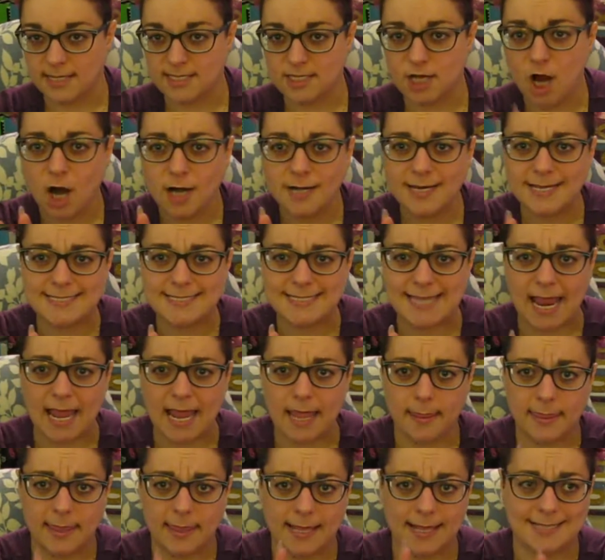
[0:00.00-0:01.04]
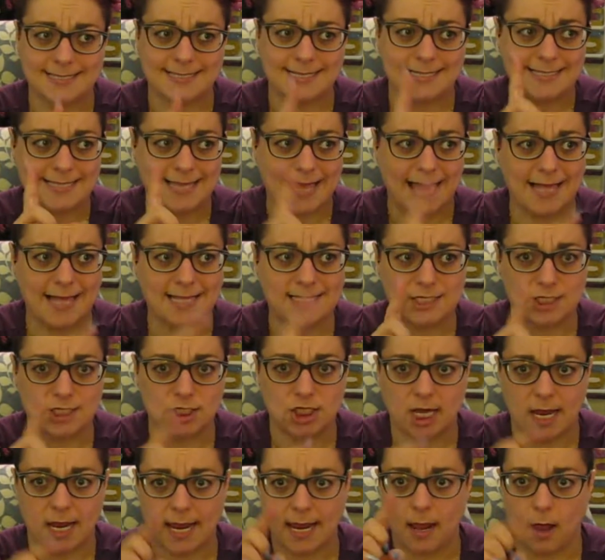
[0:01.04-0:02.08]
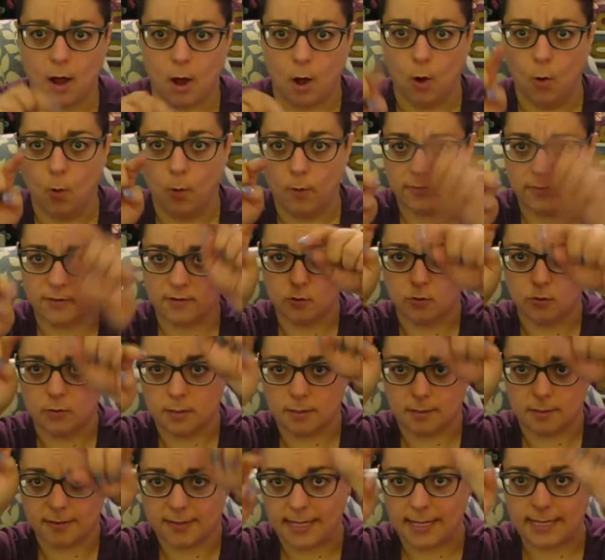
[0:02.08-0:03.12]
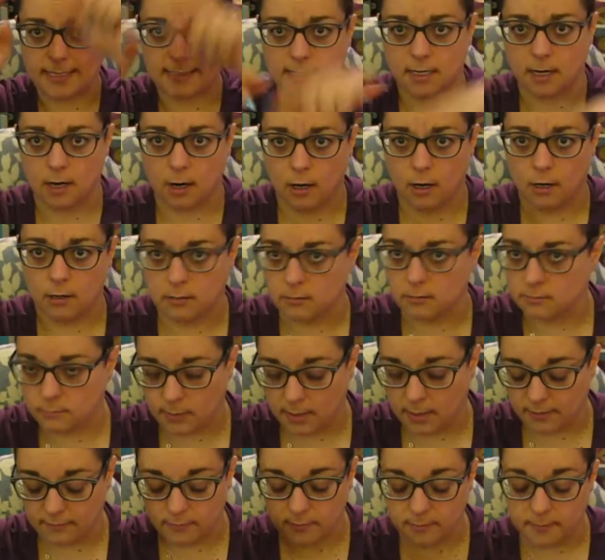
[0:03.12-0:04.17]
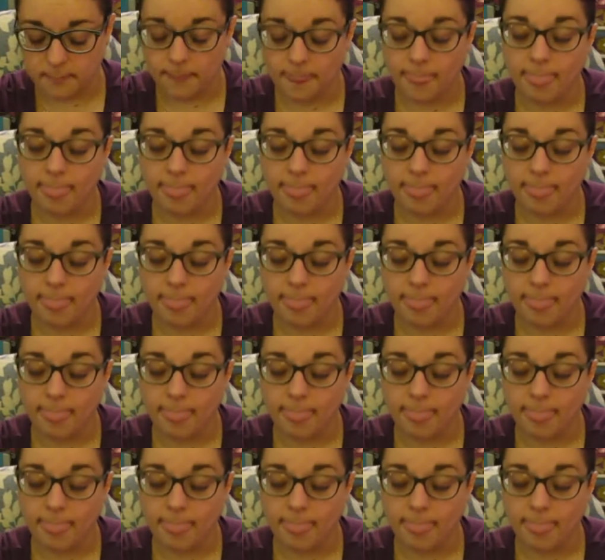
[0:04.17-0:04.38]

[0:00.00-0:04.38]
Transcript: It's hard to say because it's S-J-O with the two little things and R, whatever.